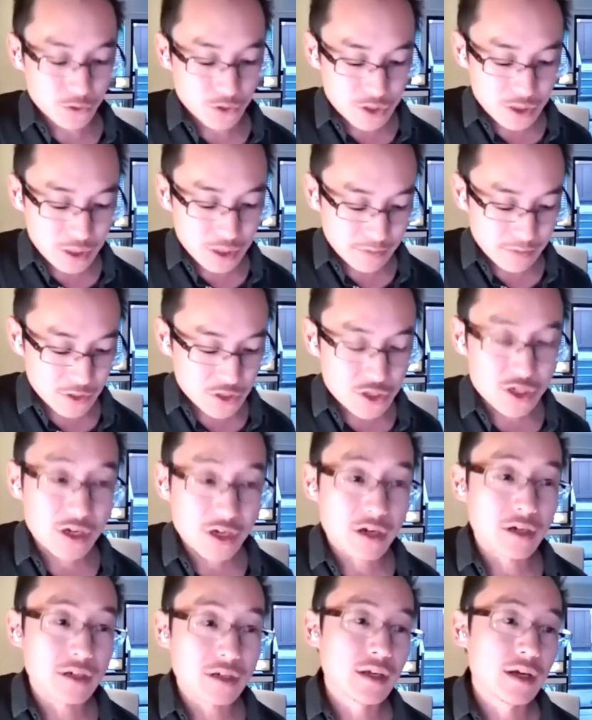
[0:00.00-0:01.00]
to achieve the
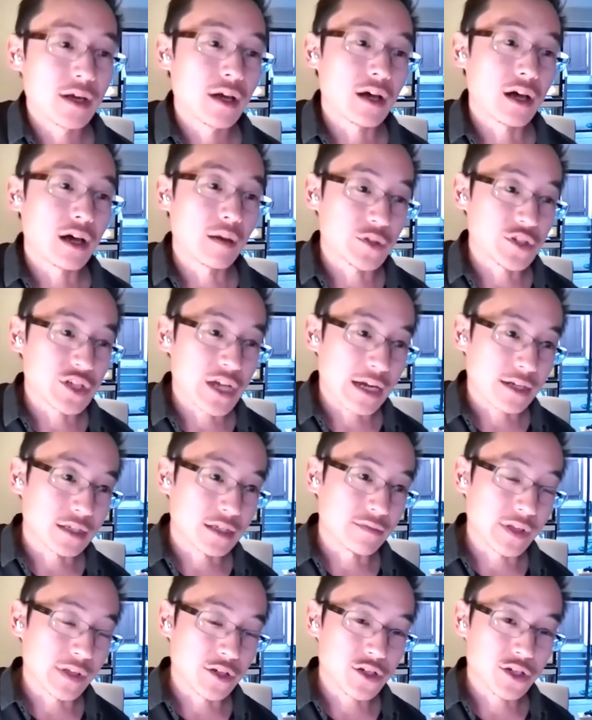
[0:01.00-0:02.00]
shared
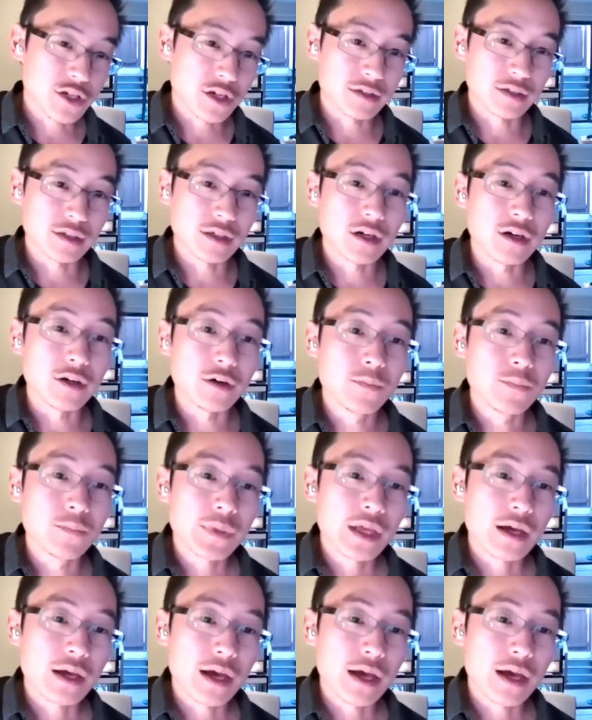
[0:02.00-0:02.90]
objective and shared goal.